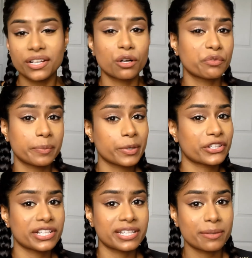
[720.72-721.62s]
think I'll
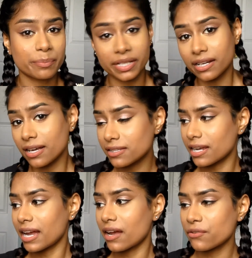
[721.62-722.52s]
repurchase it because
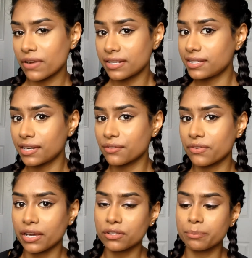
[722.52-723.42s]
I have Fenty
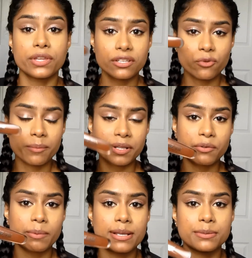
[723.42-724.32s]
Unveiled. This formula
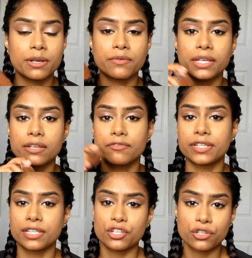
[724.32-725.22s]
reminds me of the
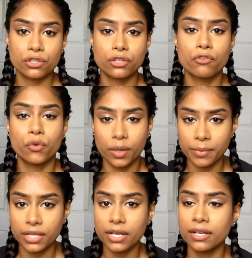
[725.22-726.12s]
Physicians
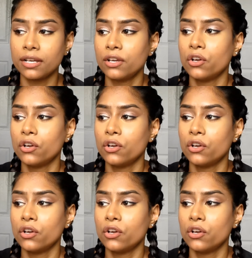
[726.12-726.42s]
formula.